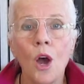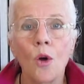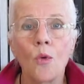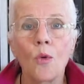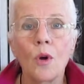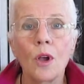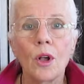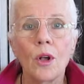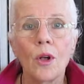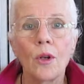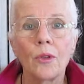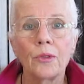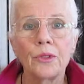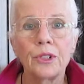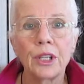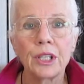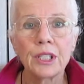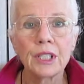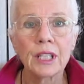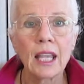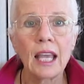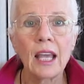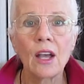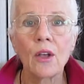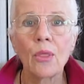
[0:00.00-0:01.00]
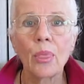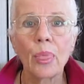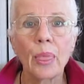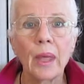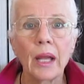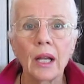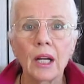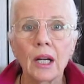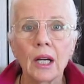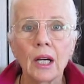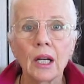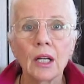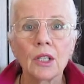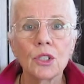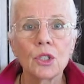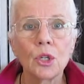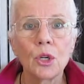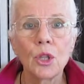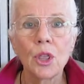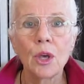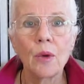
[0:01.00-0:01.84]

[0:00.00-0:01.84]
will discount theirs or